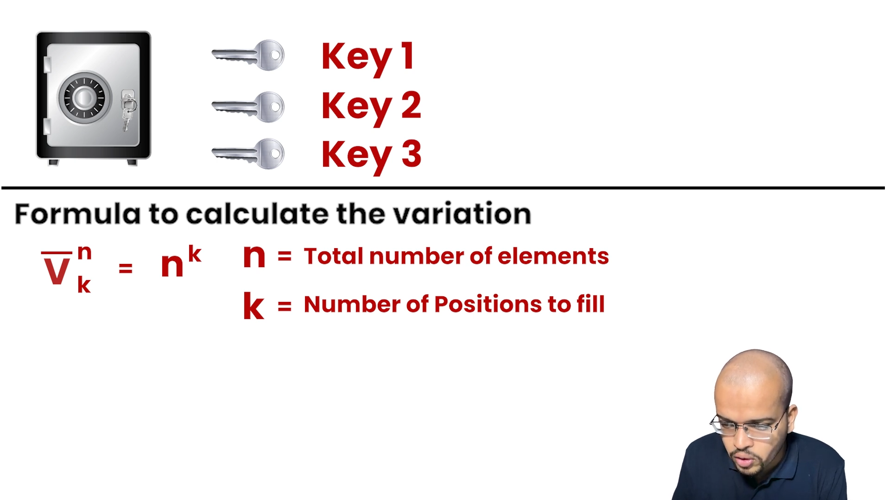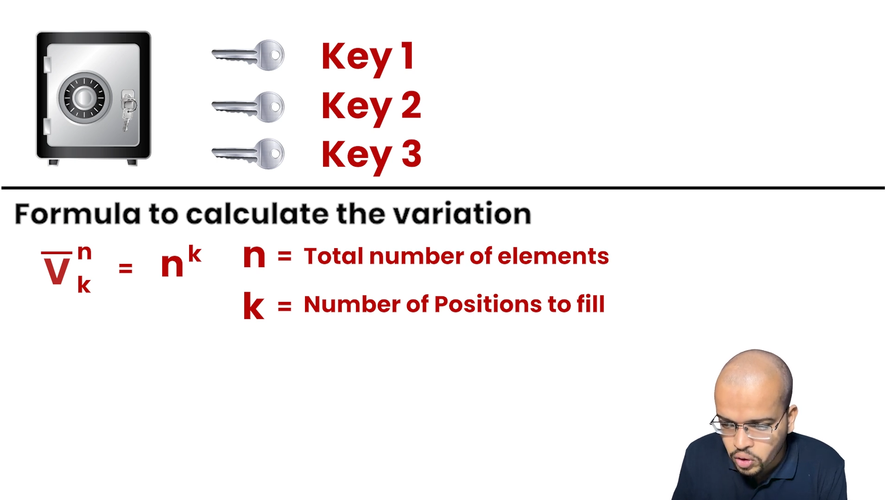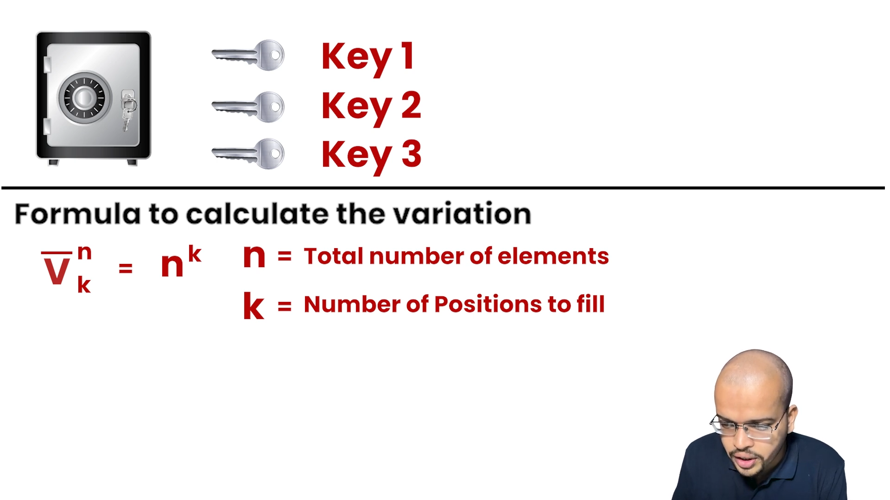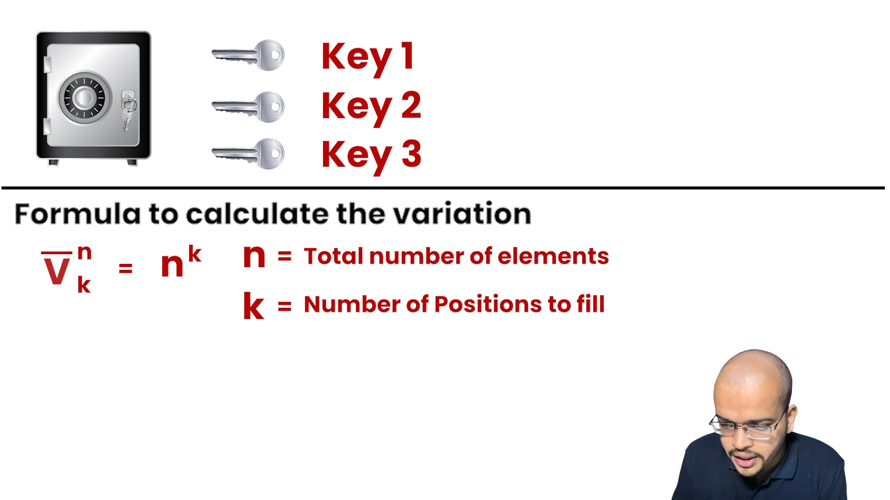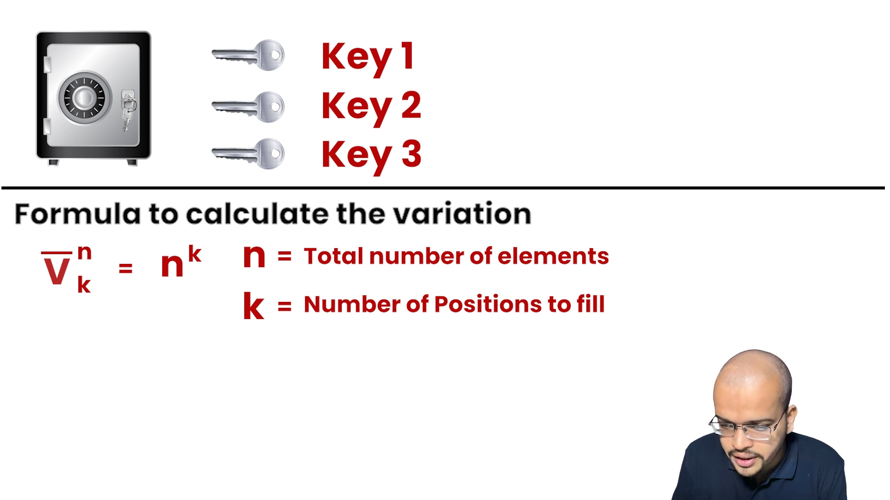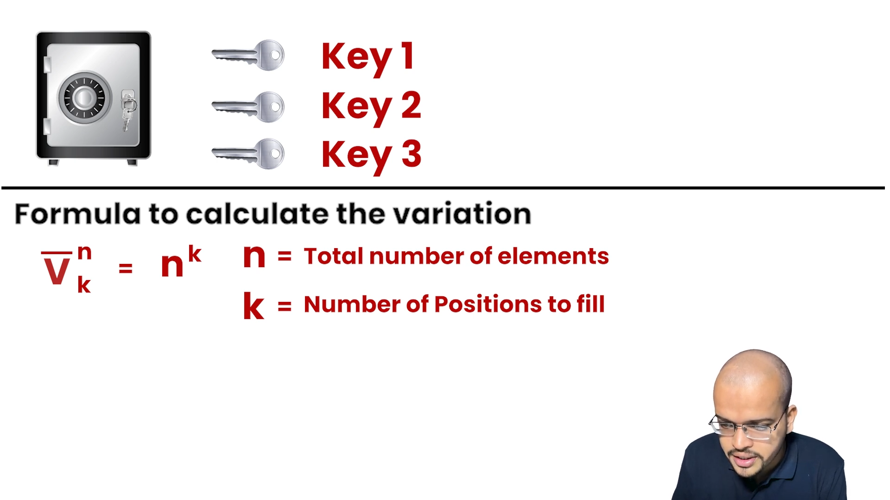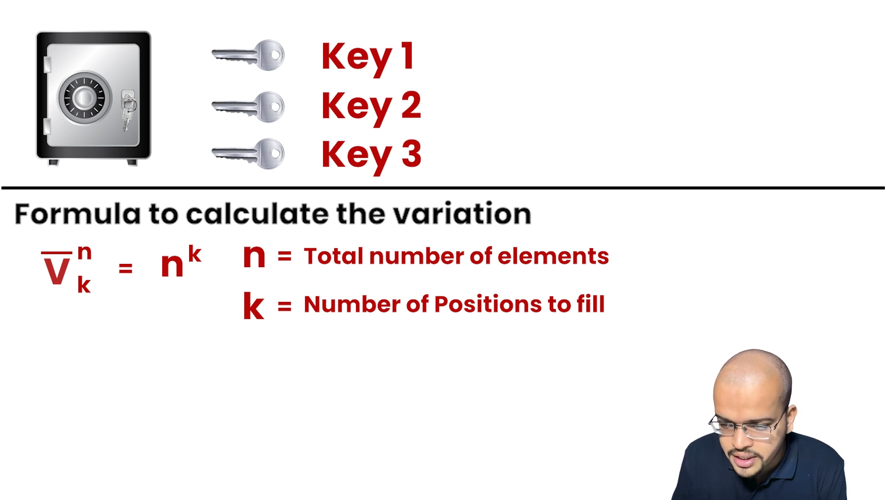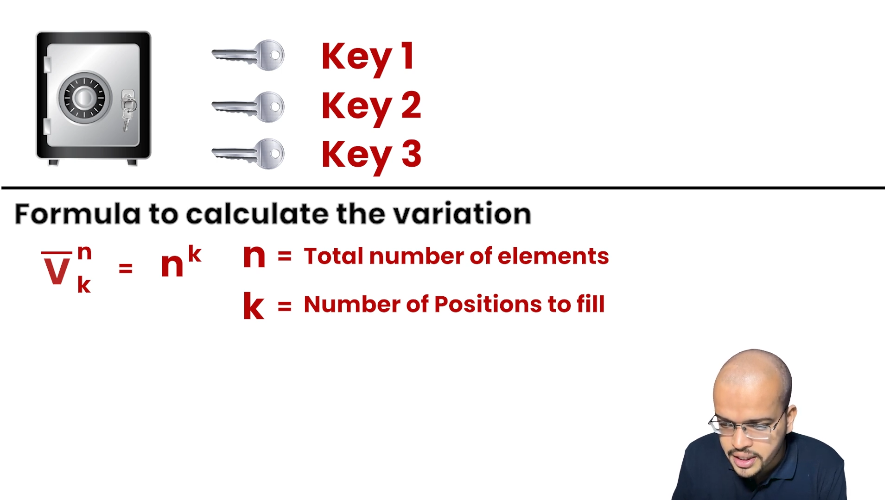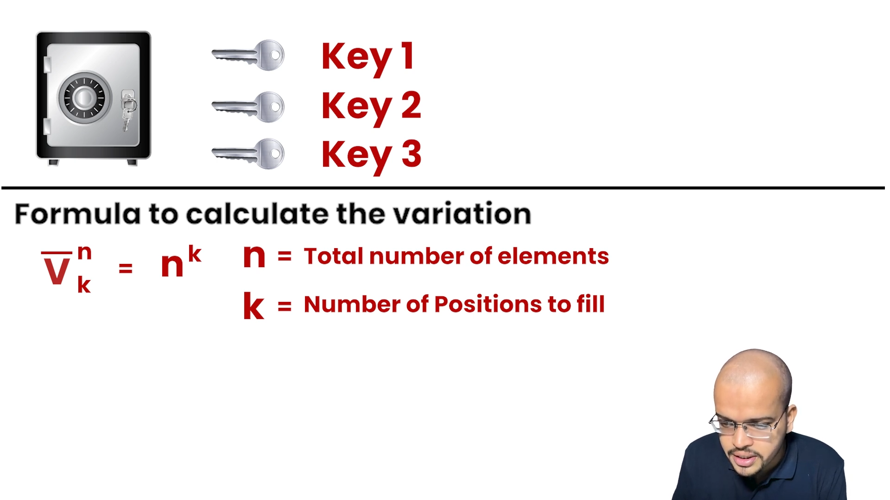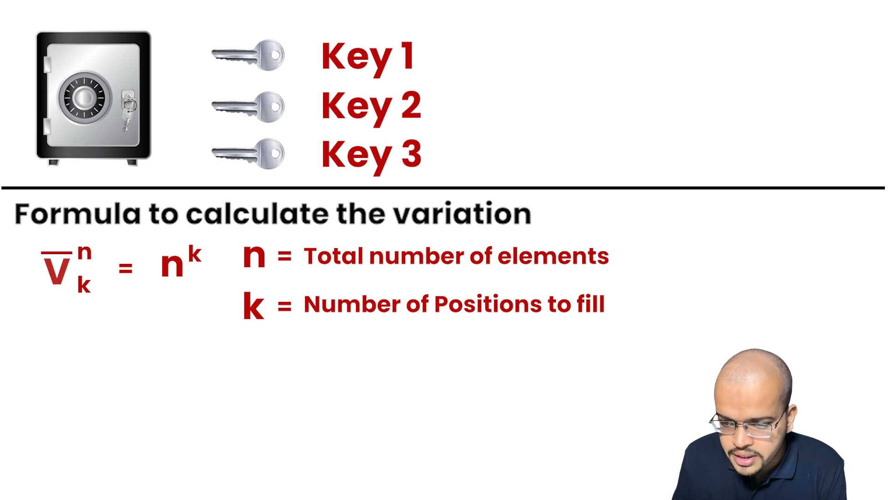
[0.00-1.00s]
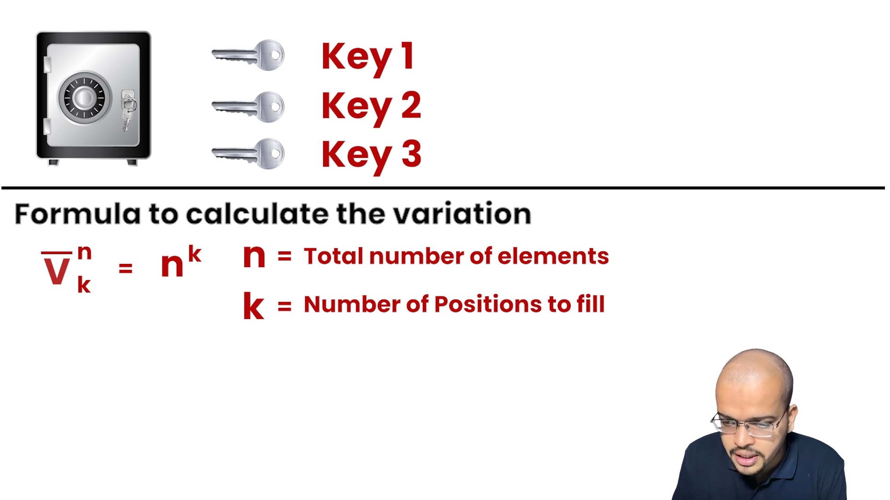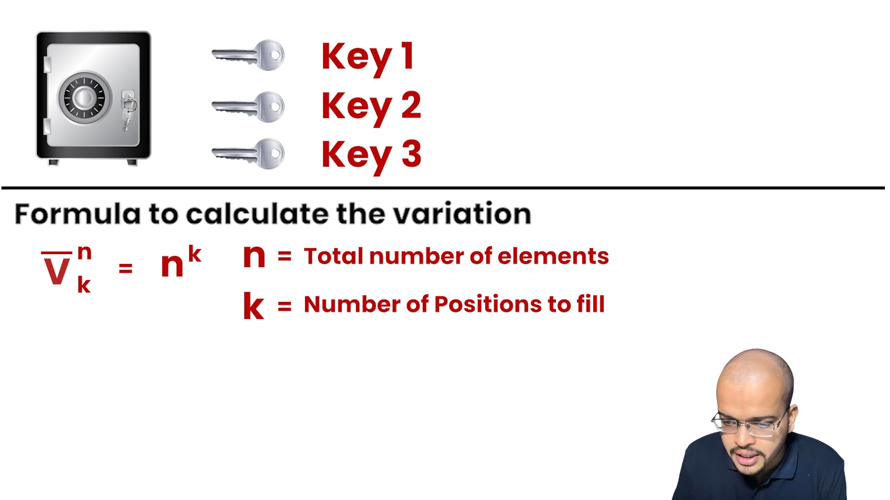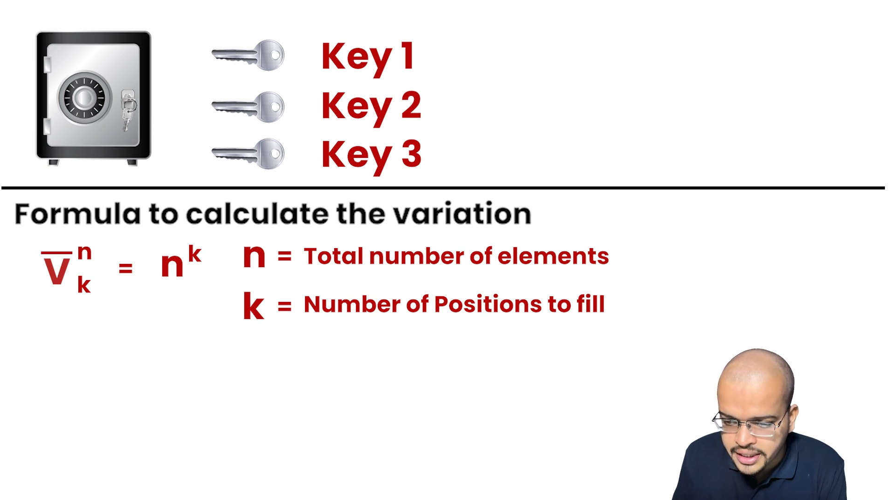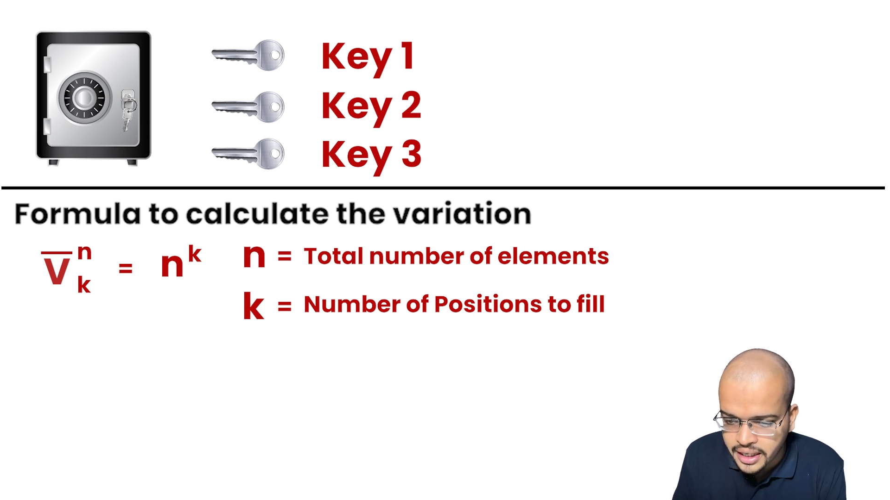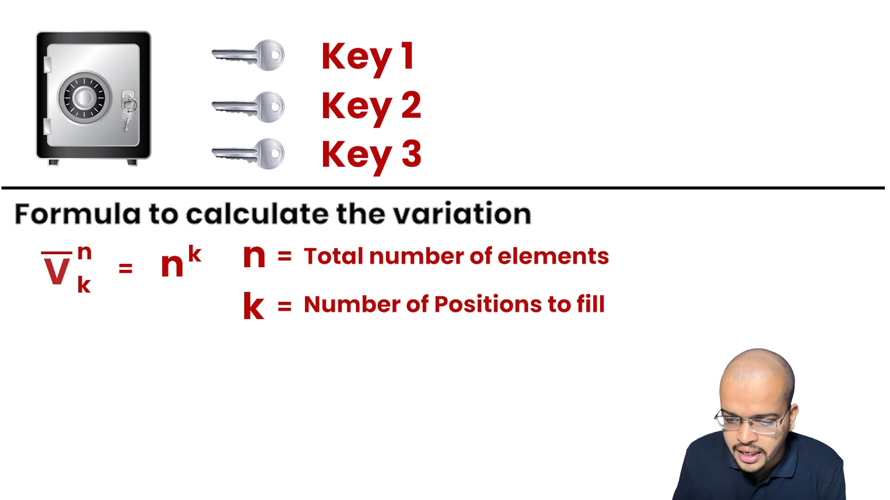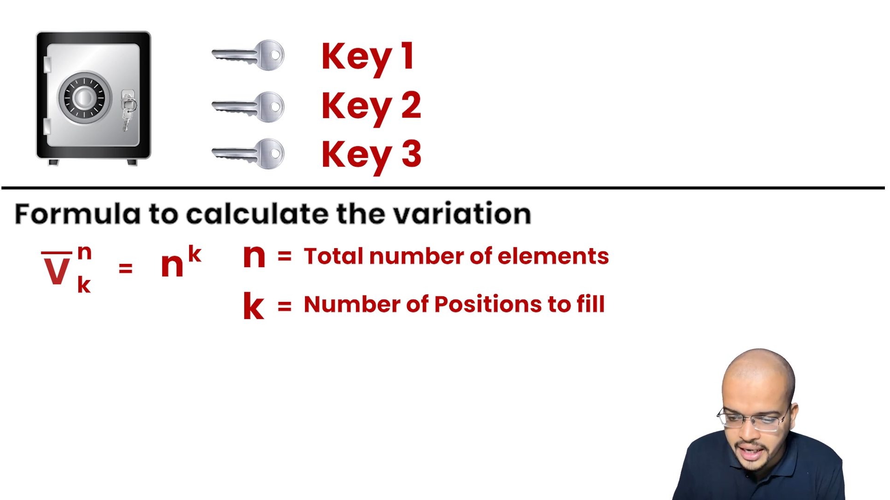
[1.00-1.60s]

Okay, this is n